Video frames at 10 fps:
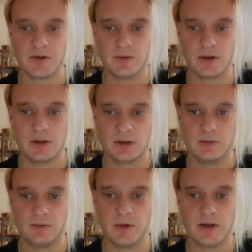one,
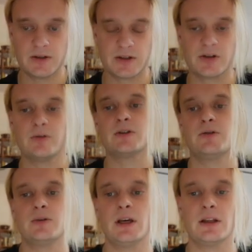we are just going to
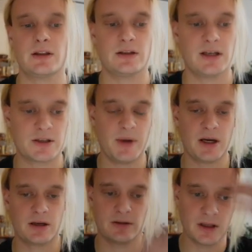get the text
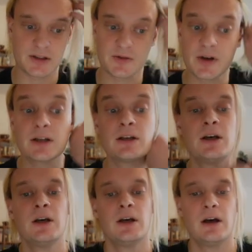back. That's fine.
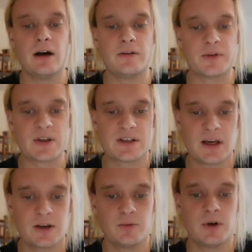For the
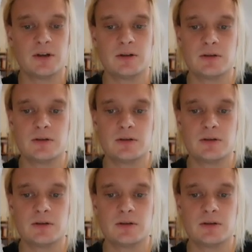second one,